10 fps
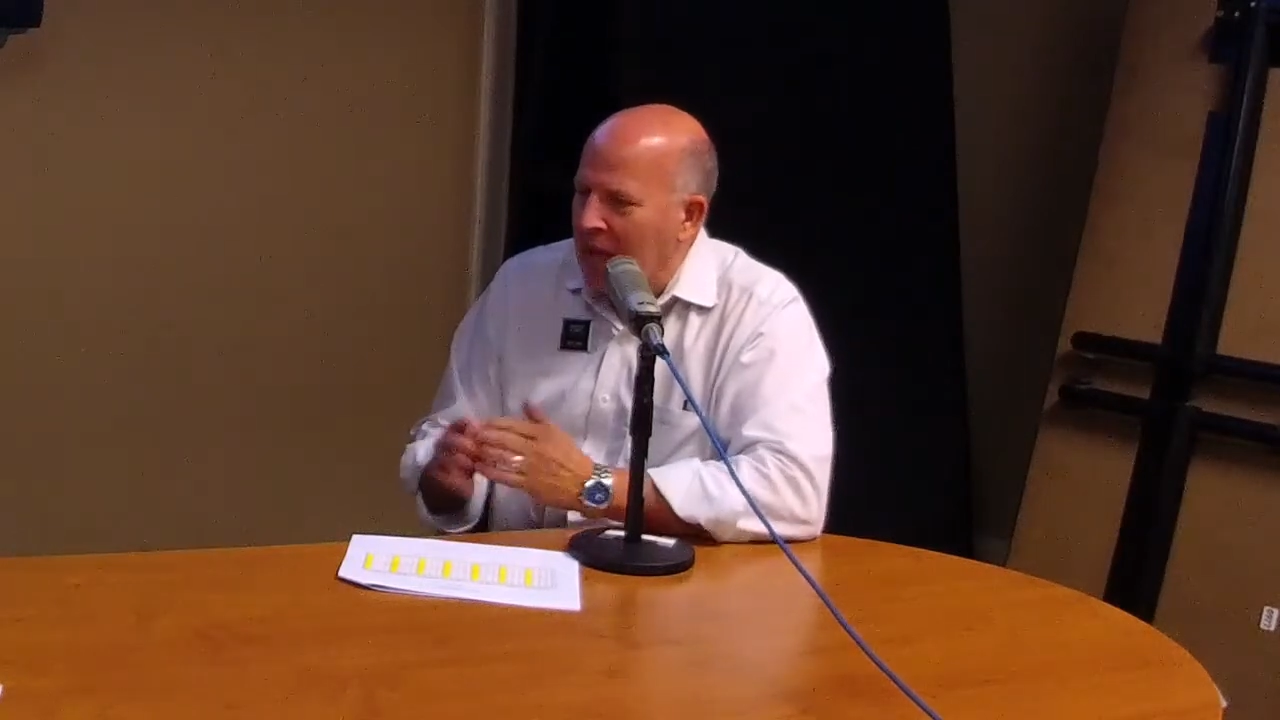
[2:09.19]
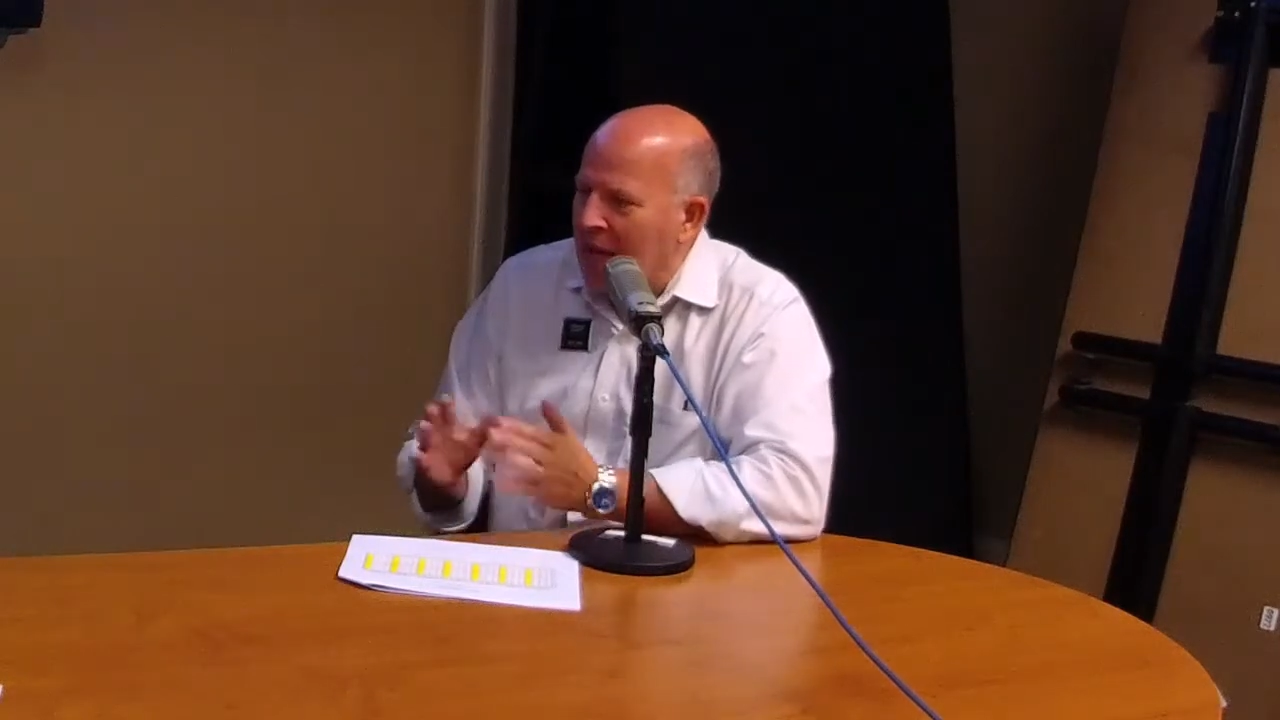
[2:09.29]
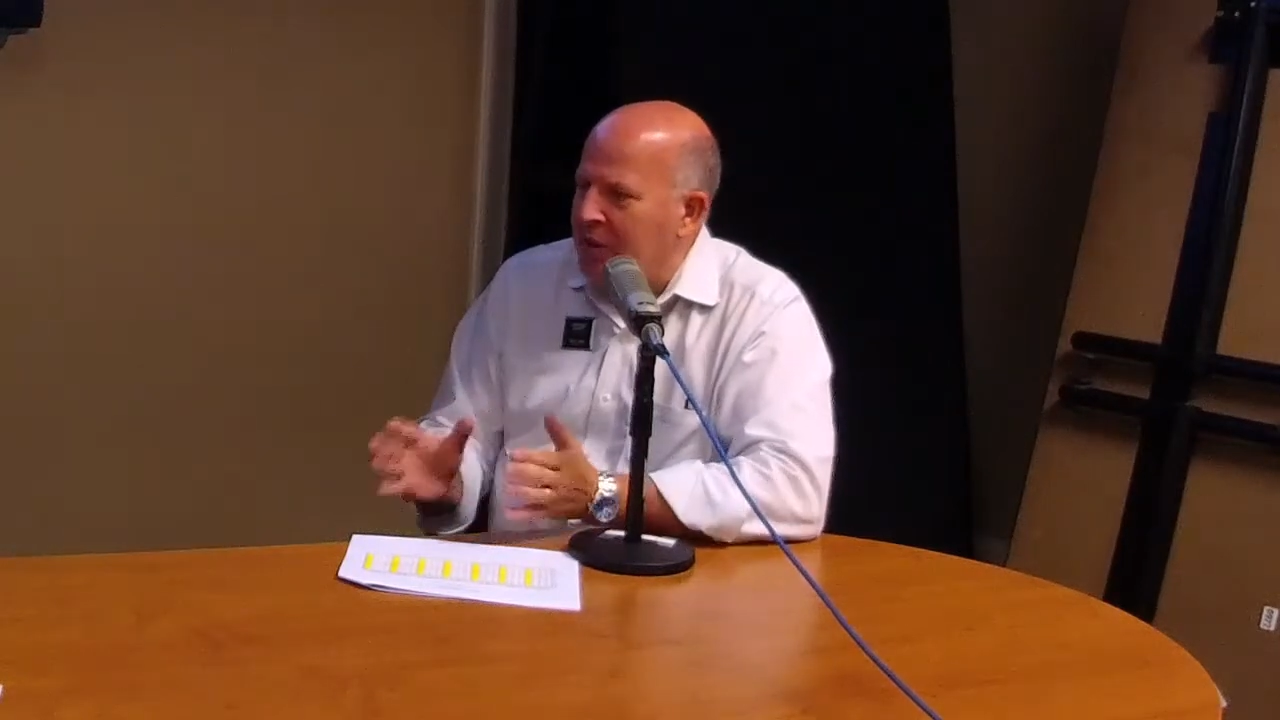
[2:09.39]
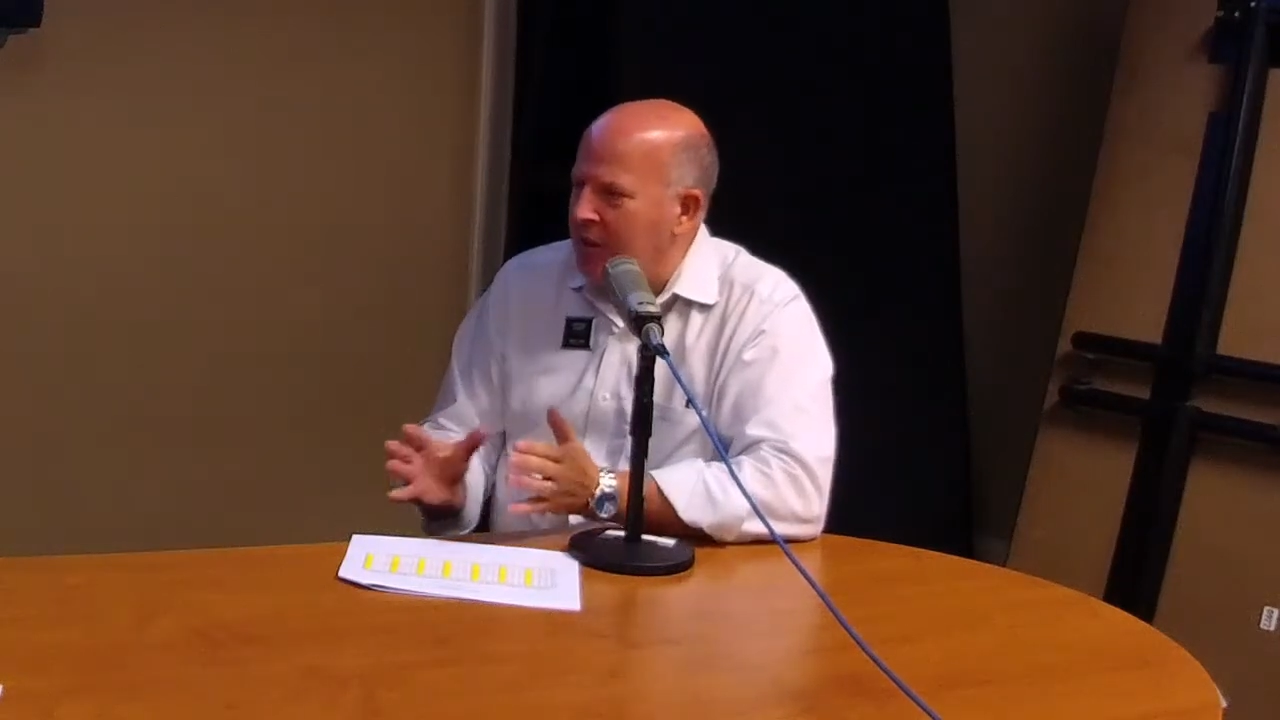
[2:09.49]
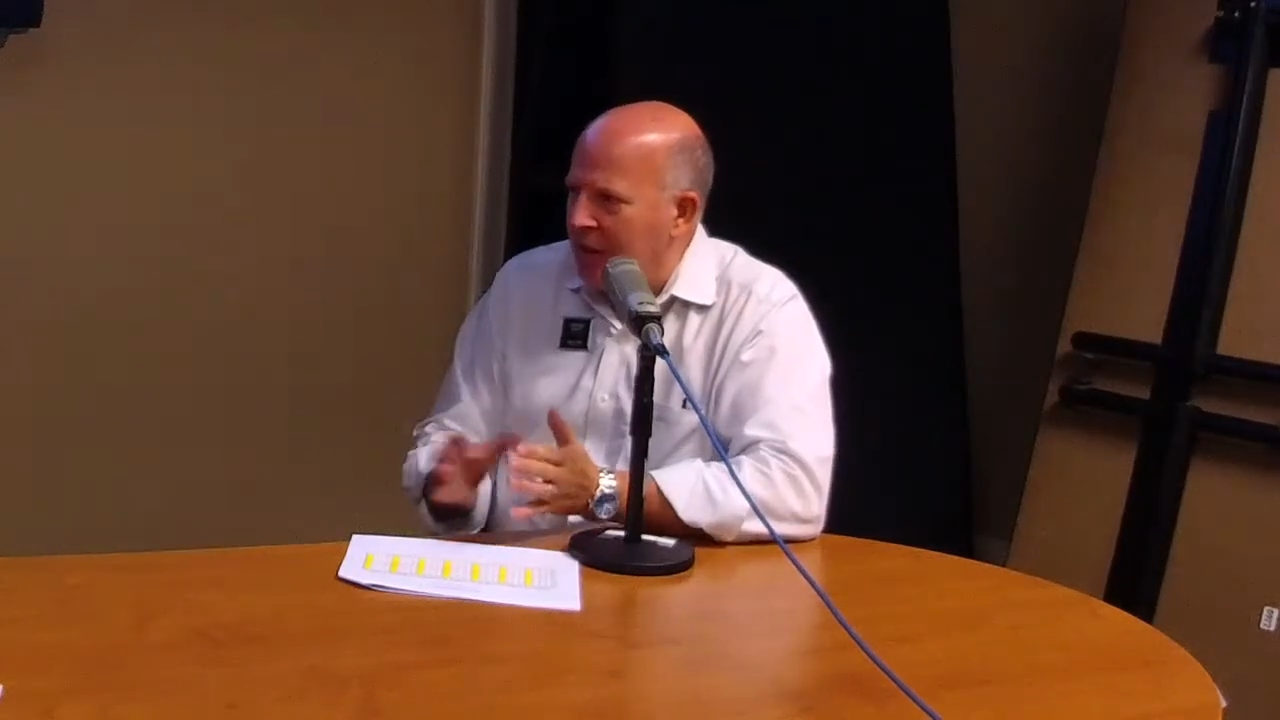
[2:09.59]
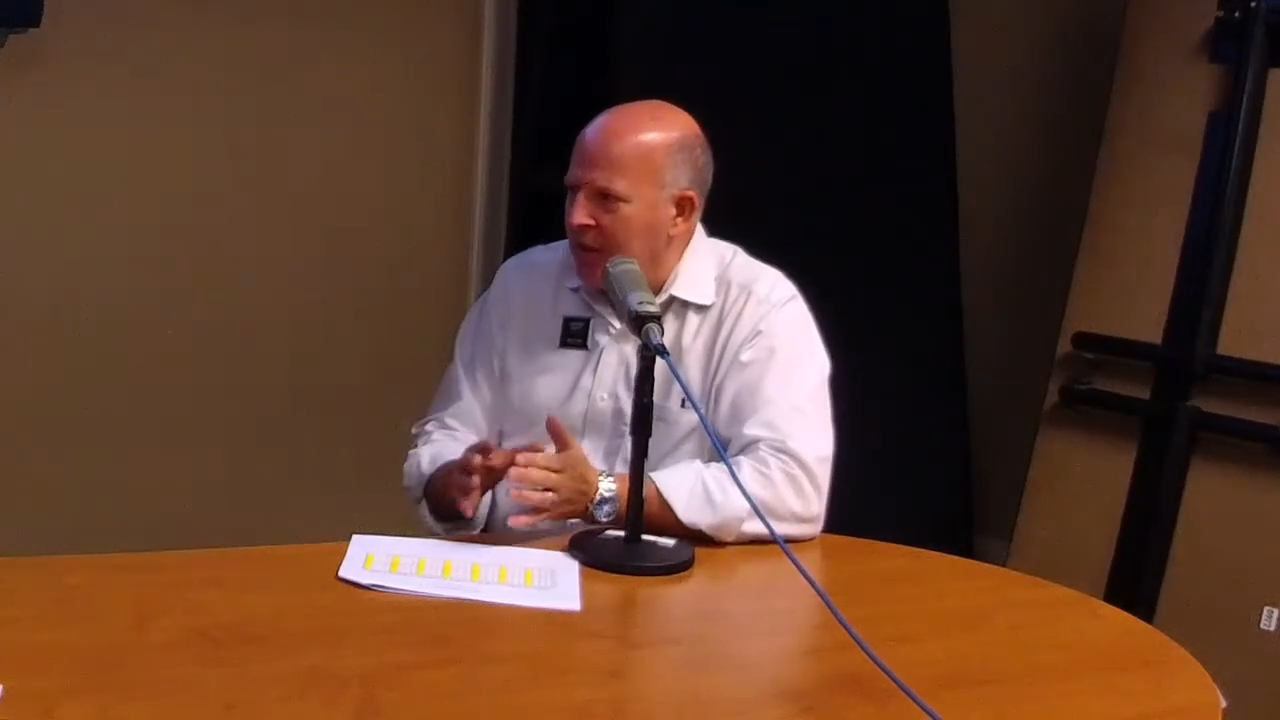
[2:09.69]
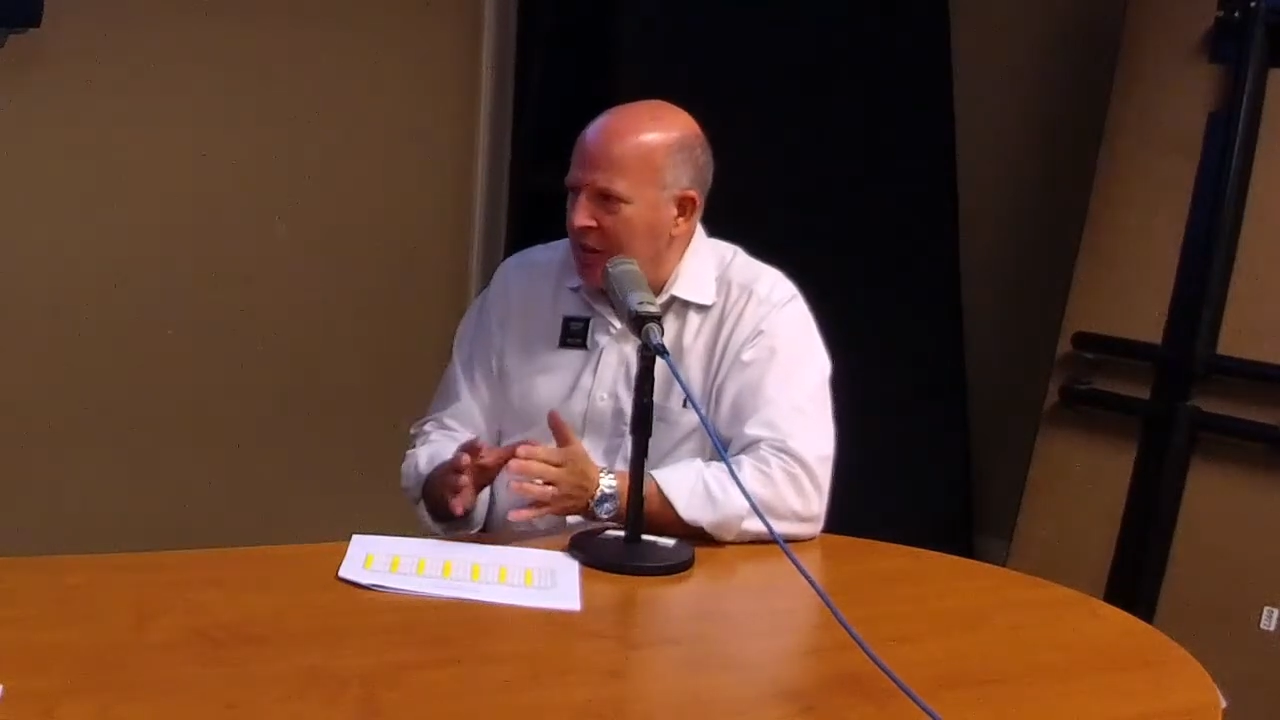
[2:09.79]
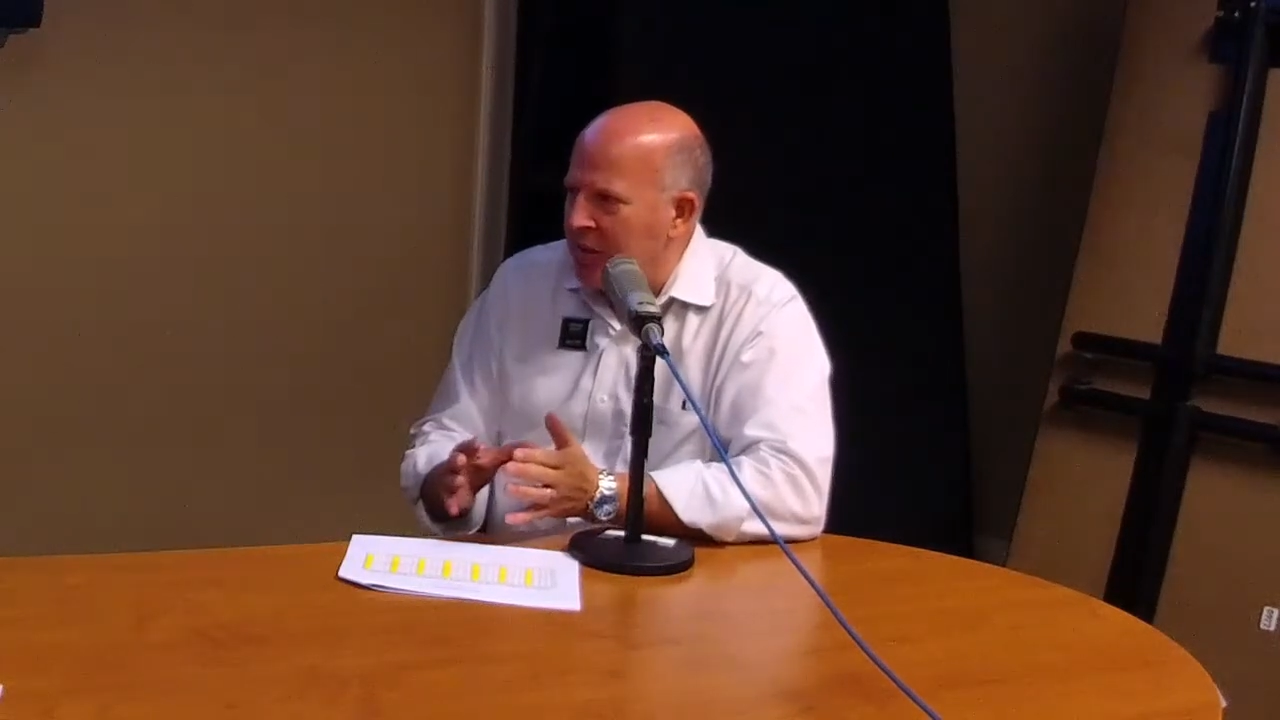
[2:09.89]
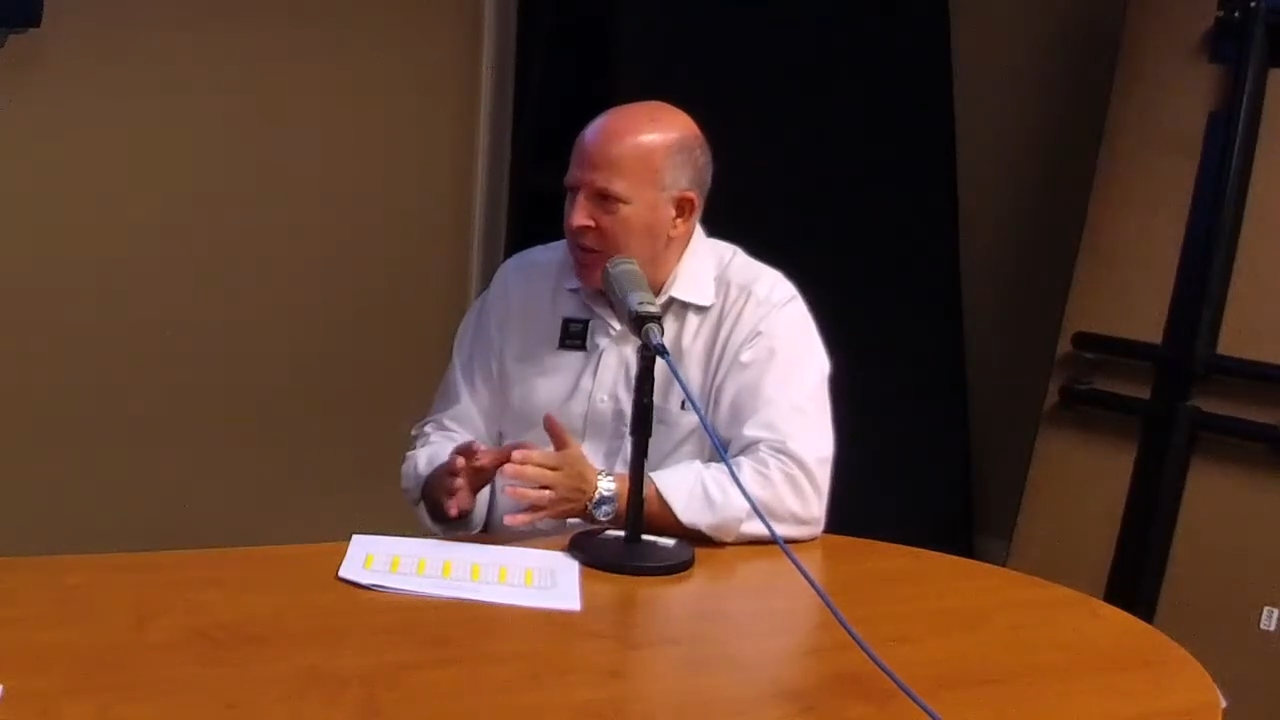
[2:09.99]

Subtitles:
lax lending